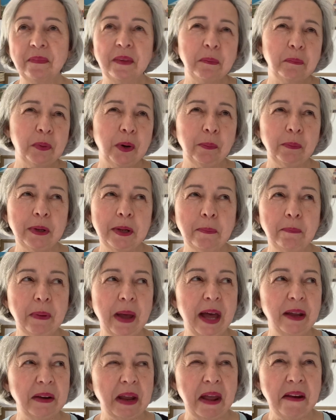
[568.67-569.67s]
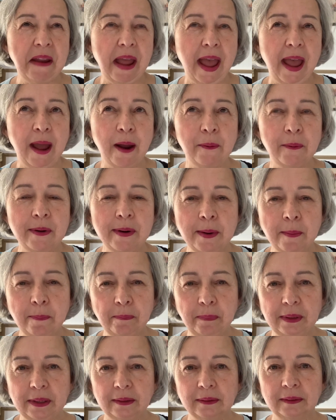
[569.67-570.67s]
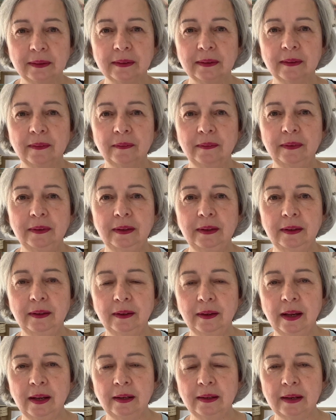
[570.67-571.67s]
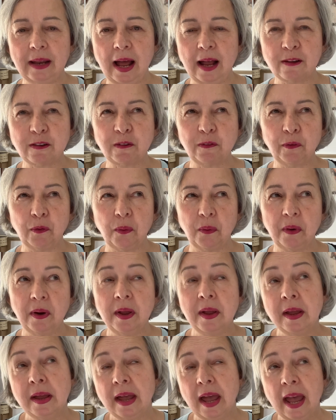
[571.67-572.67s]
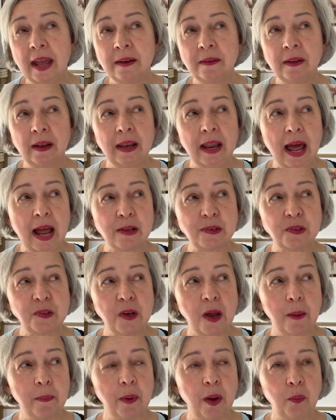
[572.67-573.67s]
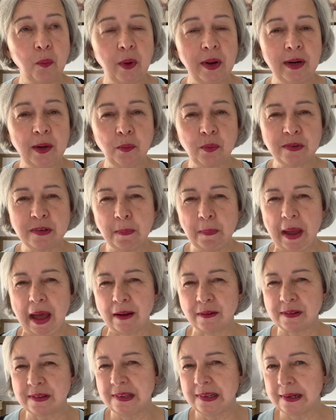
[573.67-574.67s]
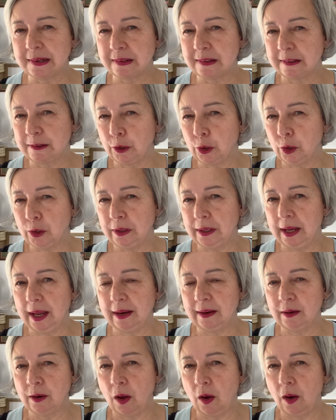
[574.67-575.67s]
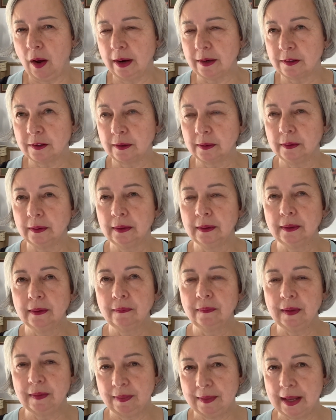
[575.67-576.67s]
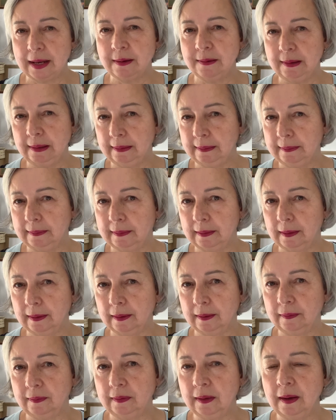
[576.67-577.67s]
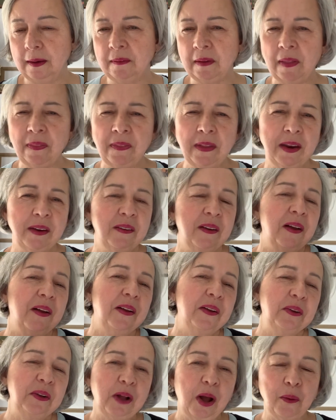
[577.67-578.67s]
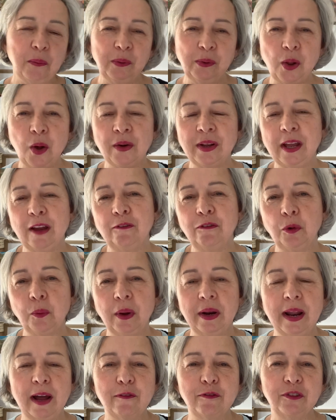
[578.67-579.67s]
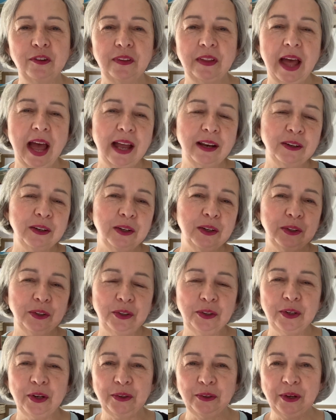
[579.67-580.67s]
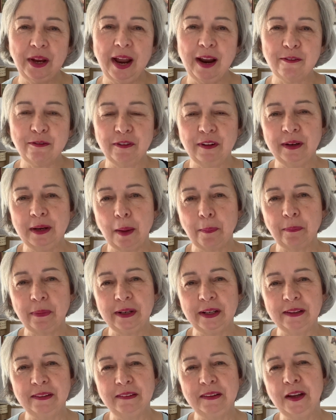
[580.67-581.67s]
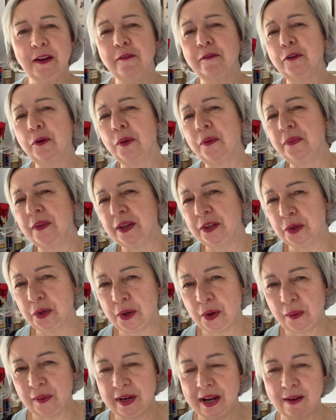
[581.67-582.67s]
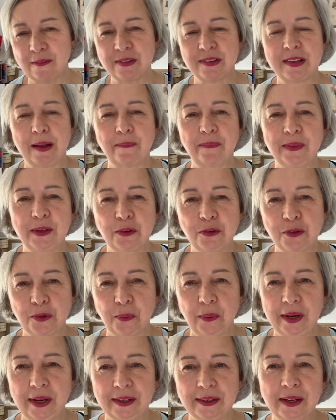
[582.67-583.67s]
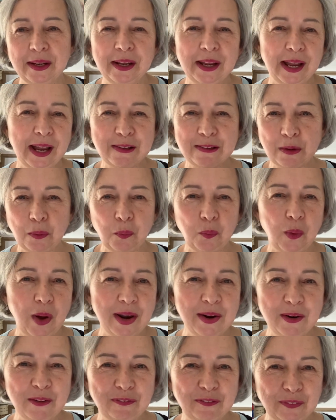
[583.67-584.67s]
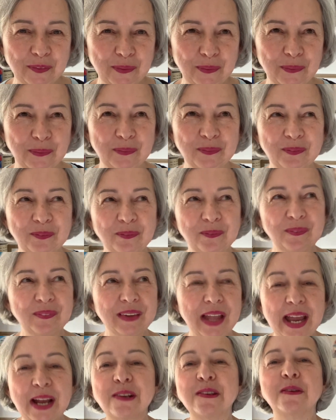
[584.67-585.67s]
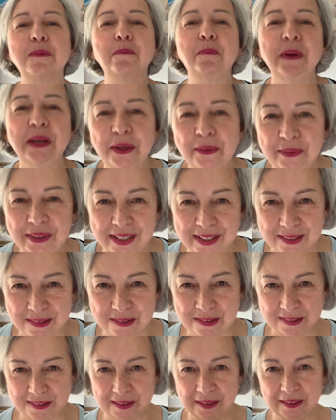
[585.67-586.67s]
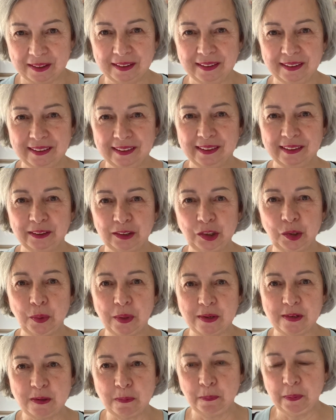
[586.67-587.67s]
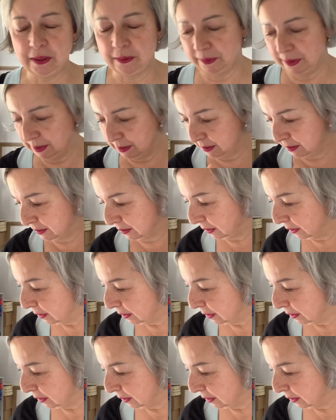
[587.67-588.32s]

probably about an hour and a bit it lasts for. And the last time I went, it was about 6:30 at night that they did the thing, and then go along everyone after that. You know, you have an aperitivo, and then you go and have something to eat. It's a wonderful experience to experience.